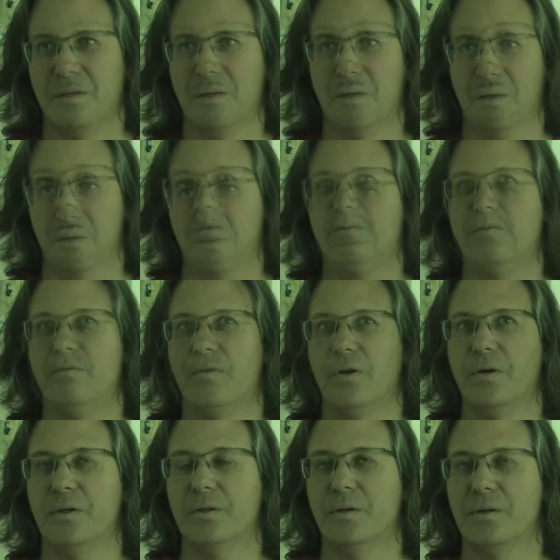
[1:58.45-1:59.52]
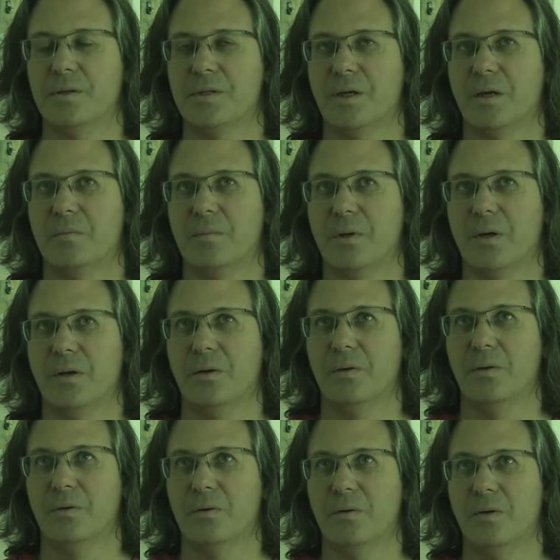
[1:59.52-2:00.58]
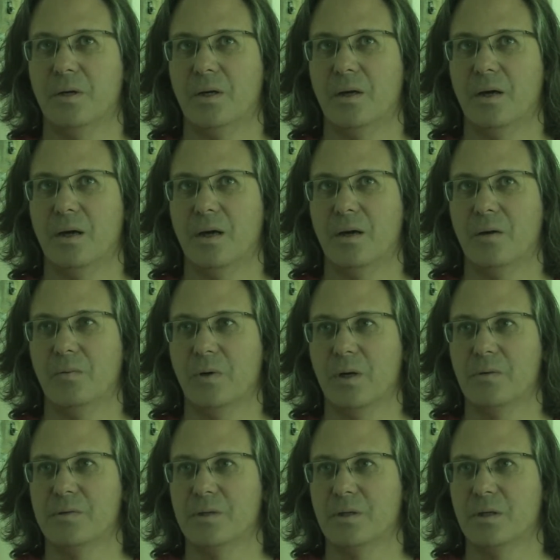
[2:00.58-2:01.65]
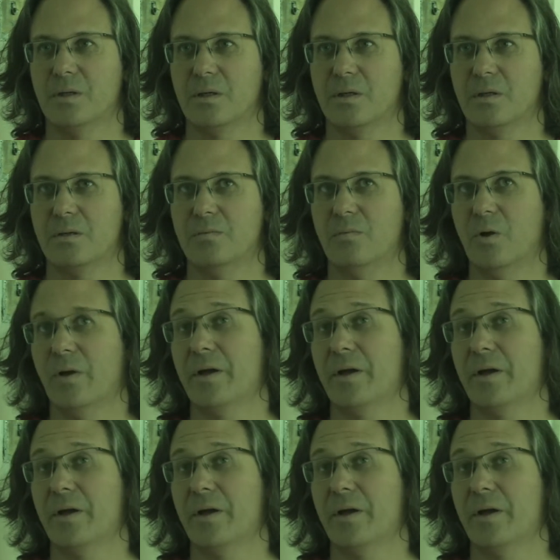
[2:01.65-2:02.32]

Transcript: A very long time ago, when I was when